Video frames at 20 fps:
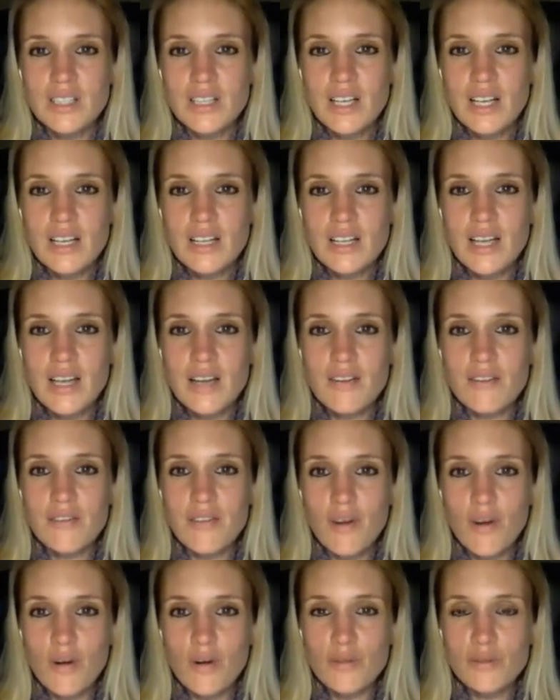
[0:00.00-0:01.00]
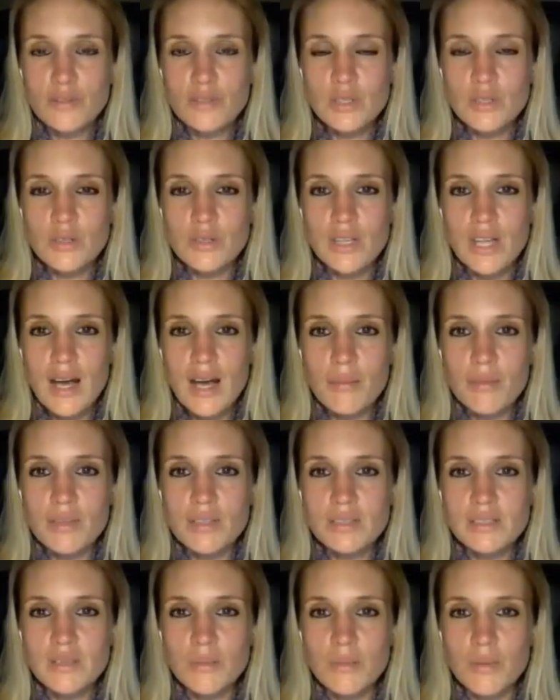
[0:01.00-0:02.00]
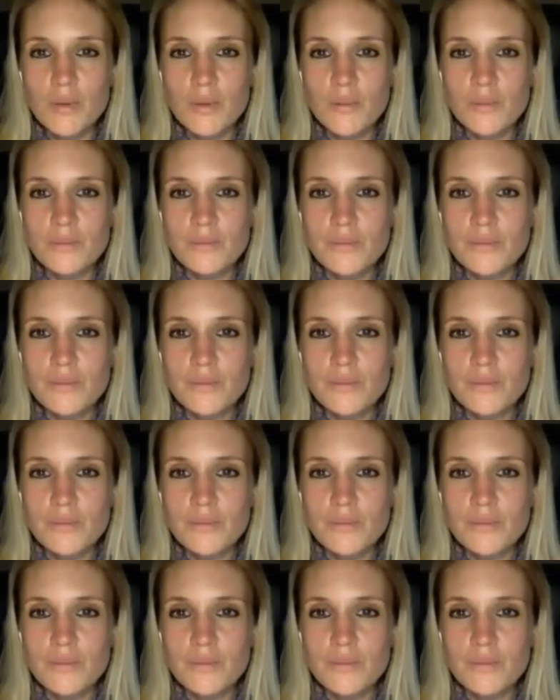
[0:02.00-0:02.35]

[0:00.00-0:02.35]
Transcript: And they evolve to that principle.